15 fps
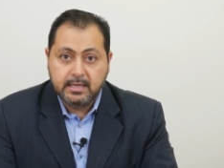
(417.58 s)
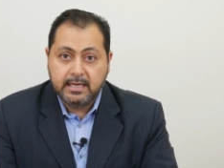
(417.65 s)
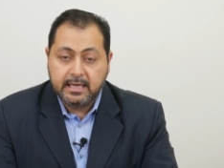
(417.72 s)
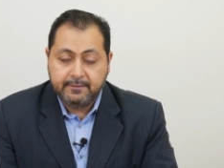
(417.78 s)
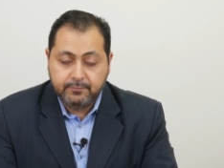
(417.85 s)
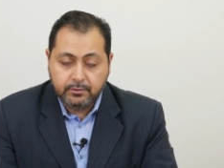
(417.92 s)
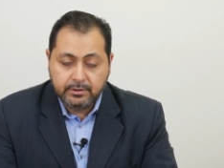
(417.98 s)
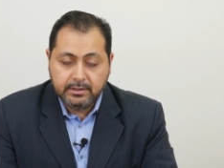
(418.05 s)

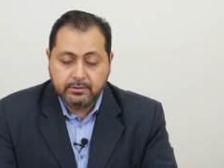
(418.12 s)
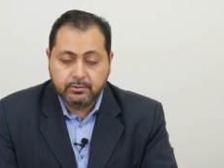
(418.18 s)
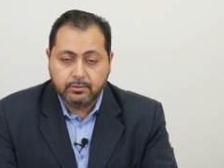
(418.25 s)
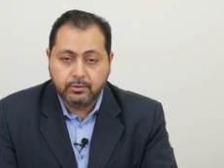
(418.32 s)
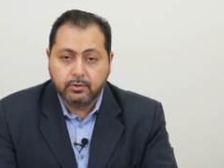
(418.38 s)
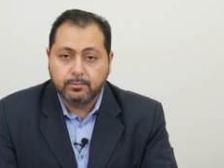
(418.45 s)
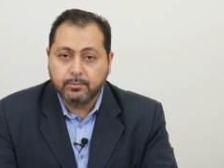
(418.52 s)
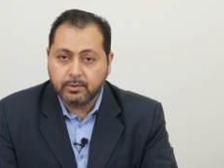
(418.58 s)
If you need to
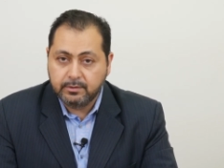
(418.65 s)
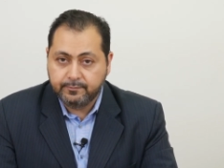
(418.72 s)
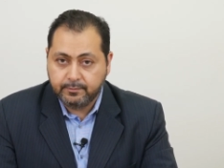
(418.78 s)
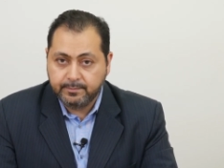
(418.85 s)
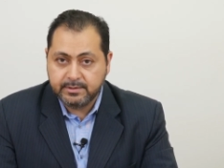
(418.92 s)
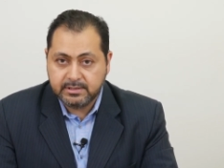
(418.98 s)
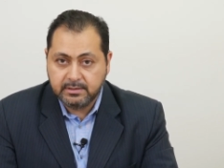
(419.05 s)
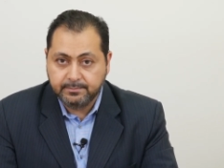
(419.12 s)
know more
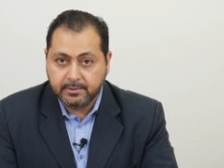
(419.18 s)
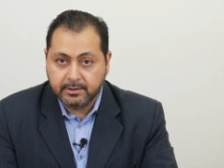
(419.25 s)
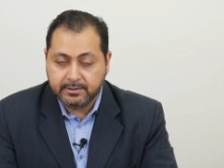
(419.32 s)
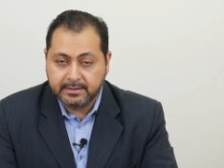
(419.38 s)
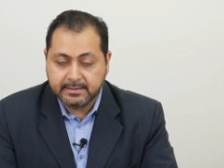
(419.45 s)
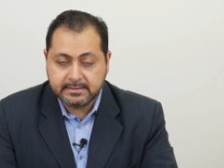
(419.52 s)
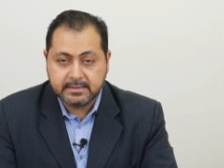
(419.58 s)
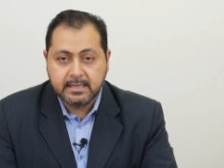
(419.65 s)
information about
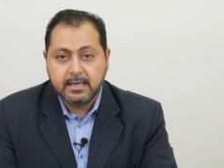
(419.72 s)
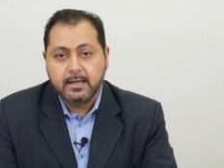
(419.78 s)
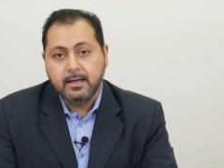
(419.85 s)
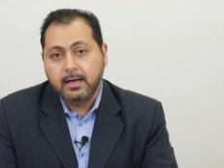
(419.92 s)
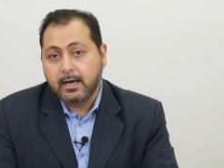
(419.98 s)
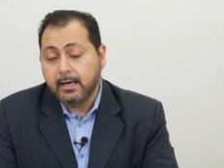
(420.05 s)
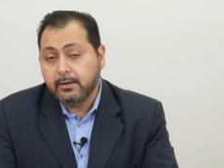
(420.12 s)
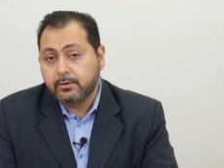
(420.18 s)
this,
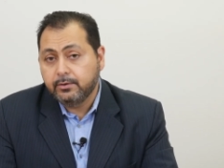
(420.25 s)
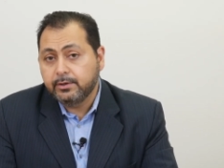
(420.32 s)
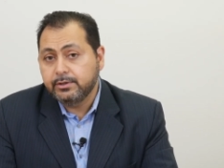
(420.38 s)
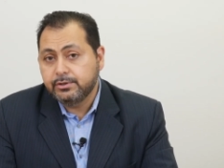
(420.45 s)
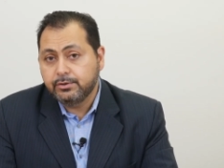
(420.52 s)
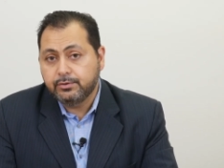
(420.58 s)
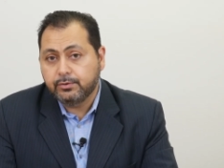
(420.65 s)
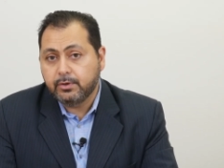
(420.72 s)
I
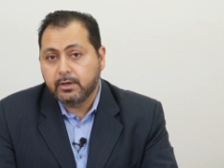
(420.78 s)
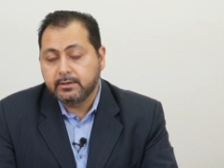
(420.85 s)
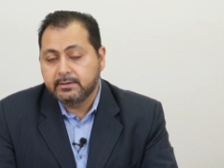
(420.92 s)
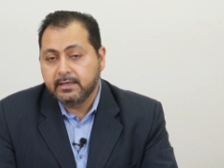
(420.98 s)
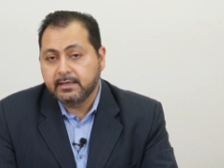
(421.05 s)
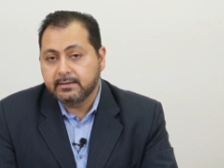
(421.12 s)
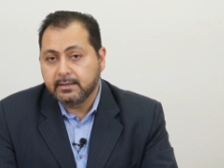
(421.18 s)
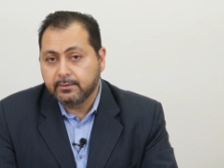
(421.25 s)
encourage you to
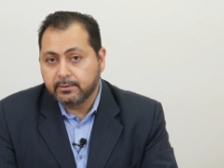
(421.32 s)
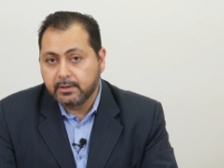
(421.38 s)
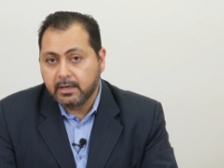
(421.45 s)
contact our